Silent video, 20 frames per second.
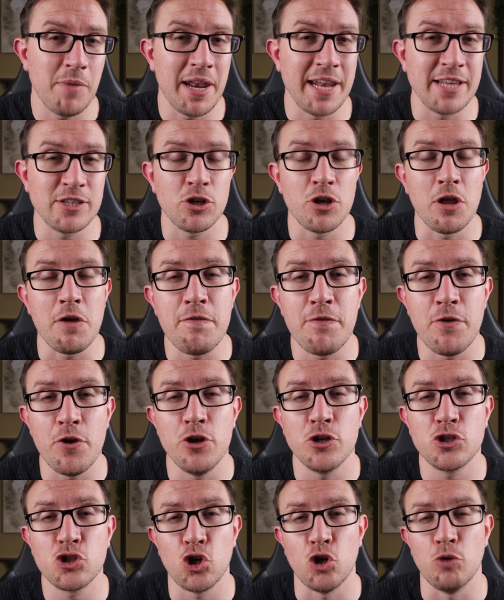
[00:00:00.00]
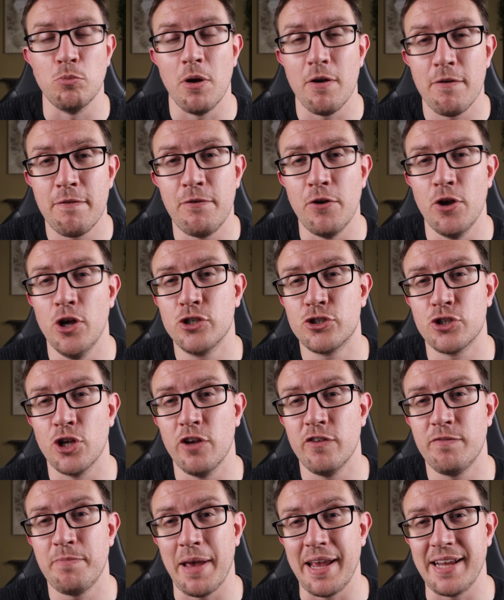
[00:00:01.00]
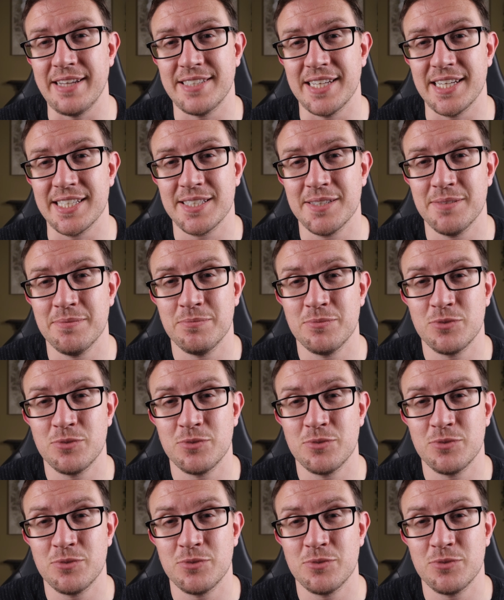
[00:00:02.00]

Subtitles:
and it's on a first come, first served basis.